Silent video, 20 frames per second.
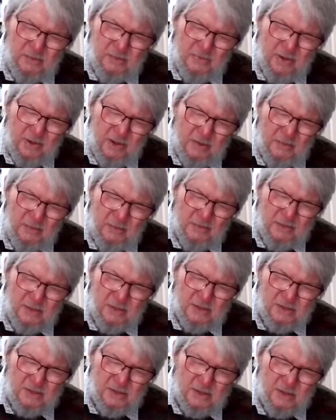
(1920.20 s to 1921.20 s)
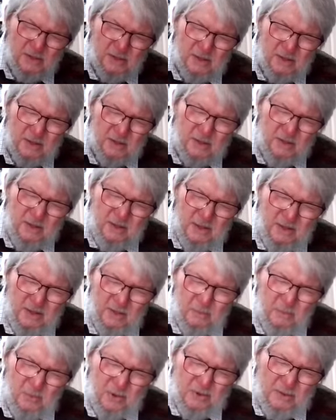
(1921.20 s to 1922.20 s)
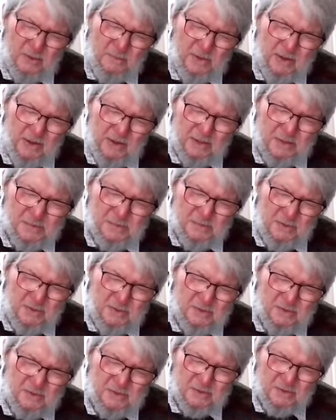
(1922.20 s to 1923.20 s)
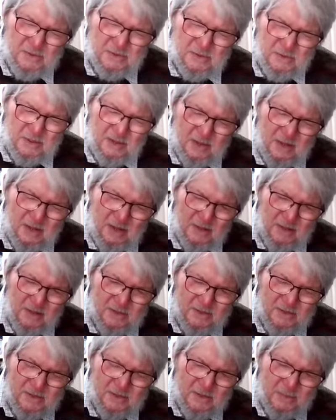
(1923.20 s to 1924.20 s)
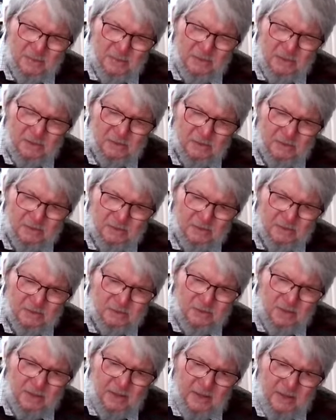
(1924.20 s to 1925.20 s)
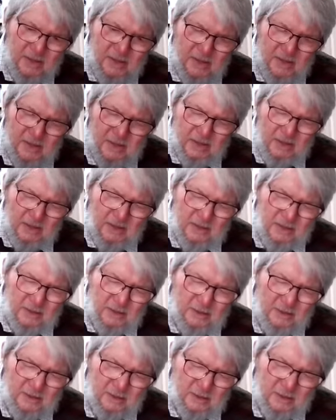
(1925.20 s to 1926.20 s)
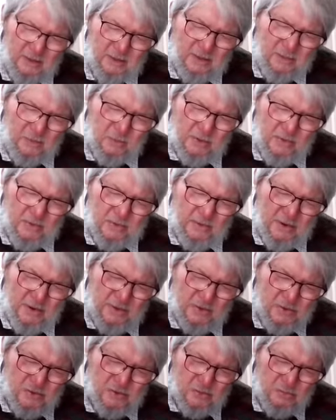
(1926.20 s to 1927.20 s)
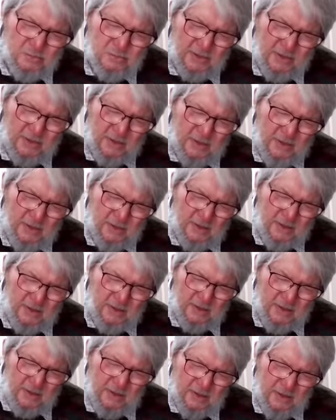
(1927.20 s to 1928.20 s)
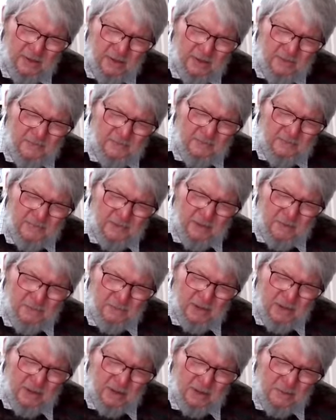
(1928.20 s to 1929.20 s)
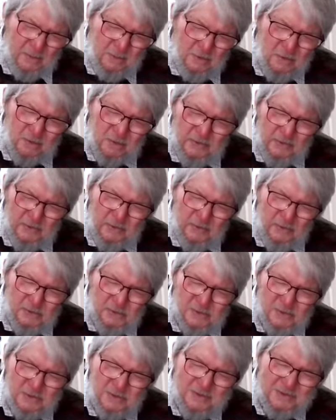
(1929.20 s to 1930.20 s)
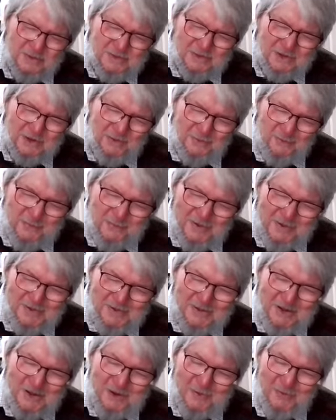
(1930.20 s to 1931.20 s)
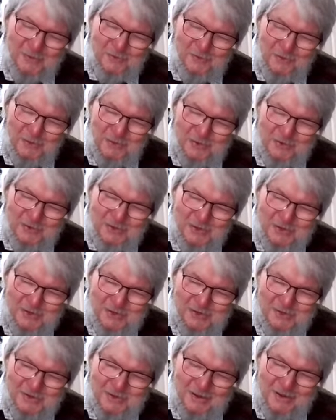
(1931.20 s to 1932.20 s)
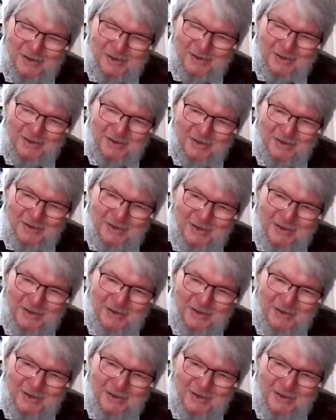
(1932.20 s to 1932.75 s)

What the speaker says: of how things are and whether my experiences are typical and whether I should be making more of a nuisance of myself or just... How